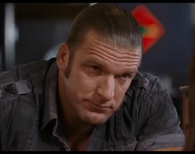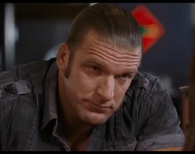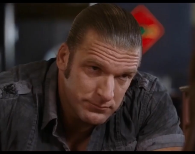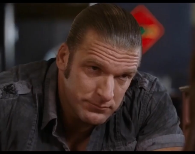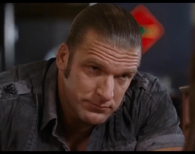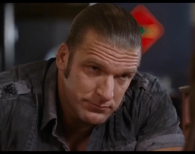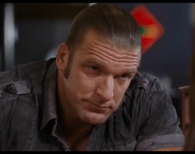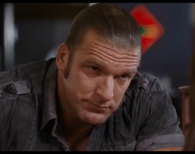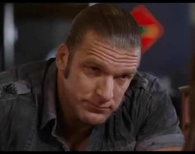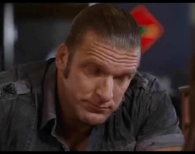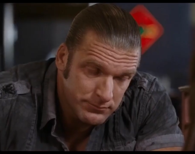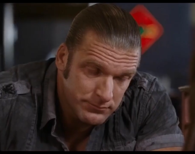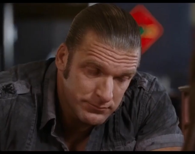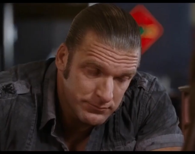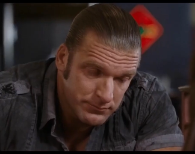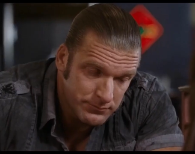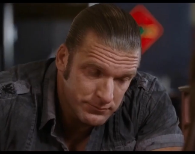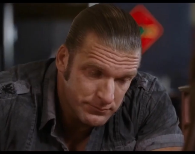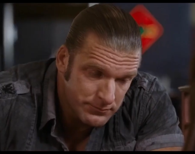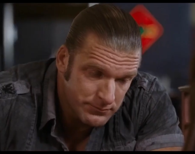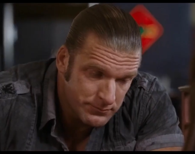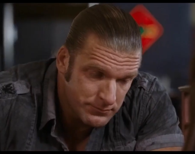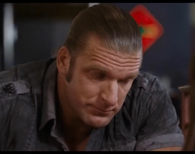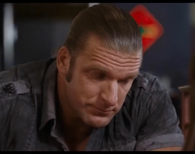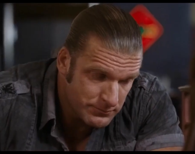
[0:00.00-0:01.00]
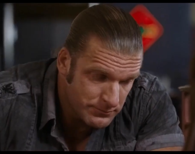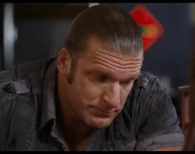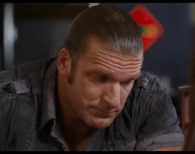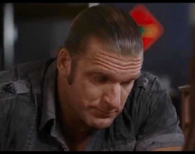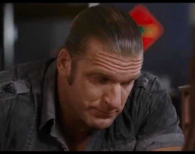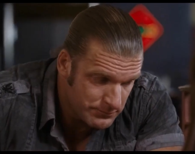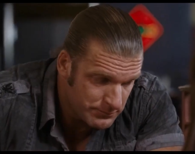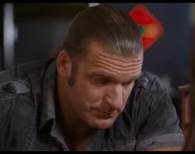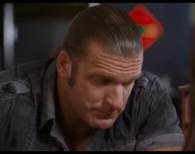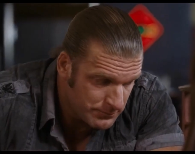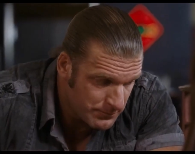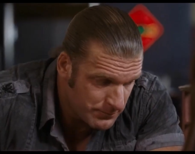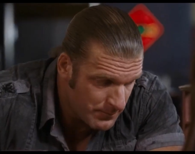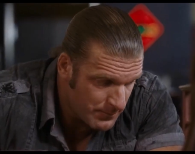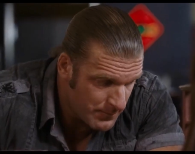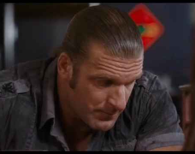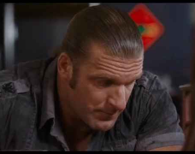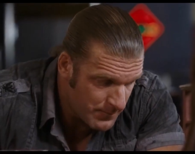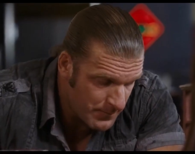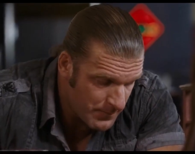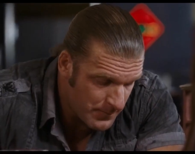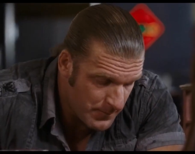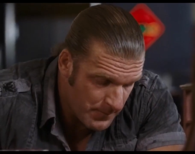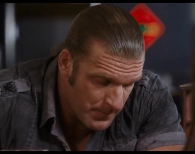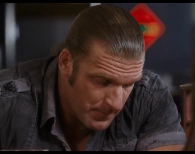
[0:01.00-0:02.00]

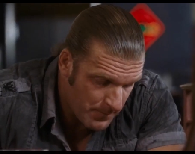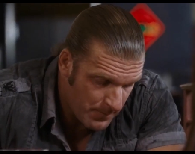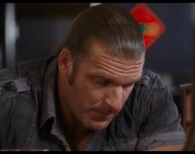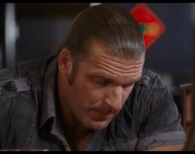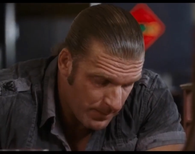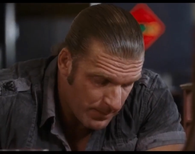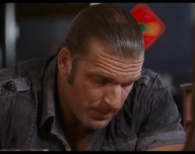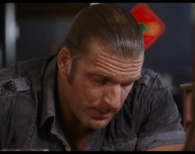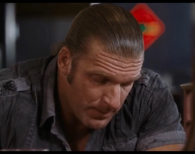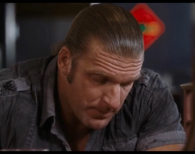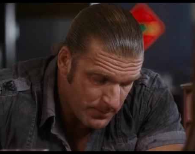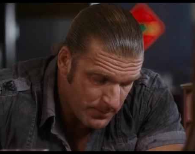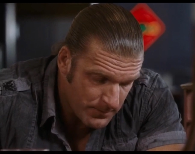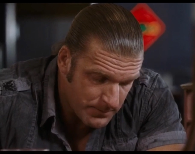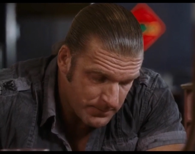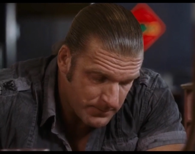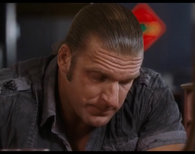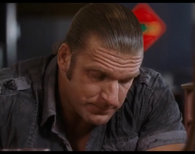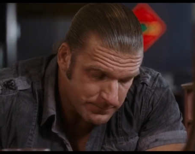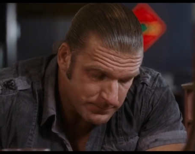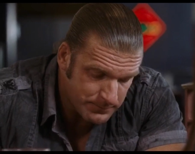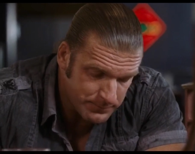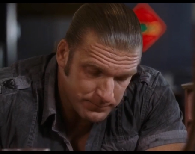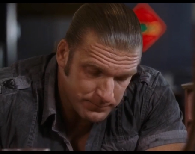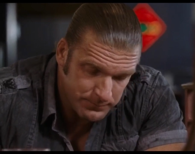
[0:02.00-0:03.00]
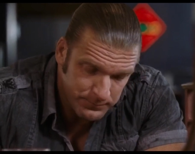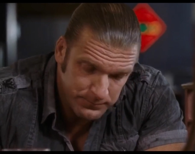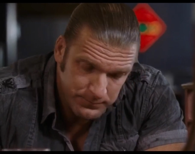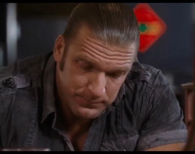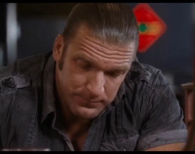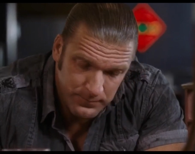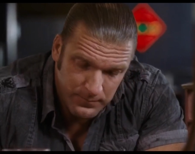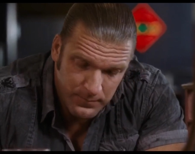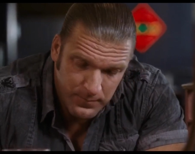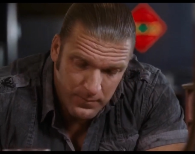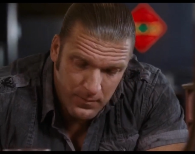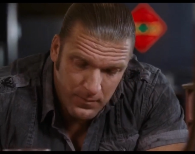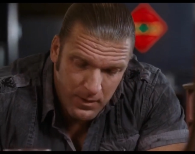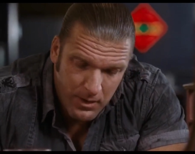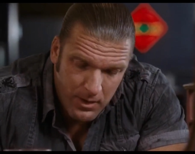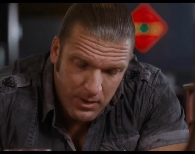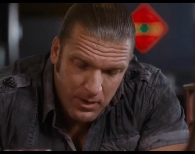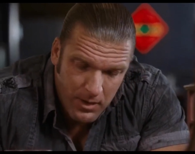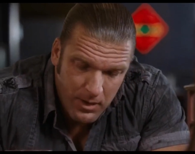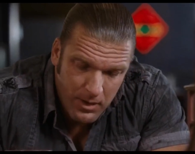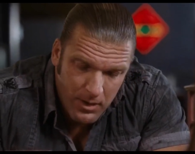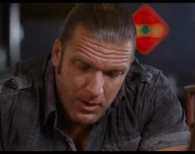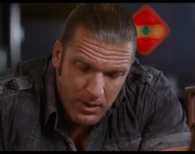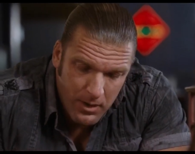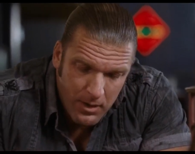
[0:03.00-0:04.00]

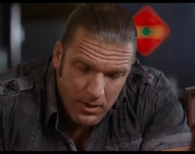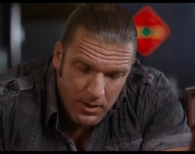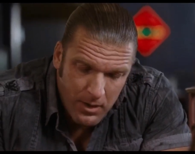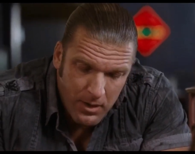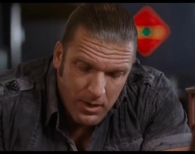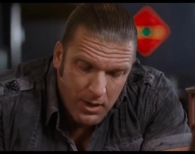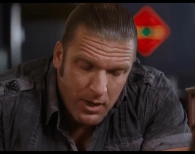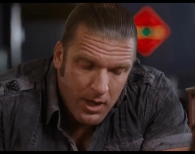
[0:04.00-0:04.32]
Nobody speaks.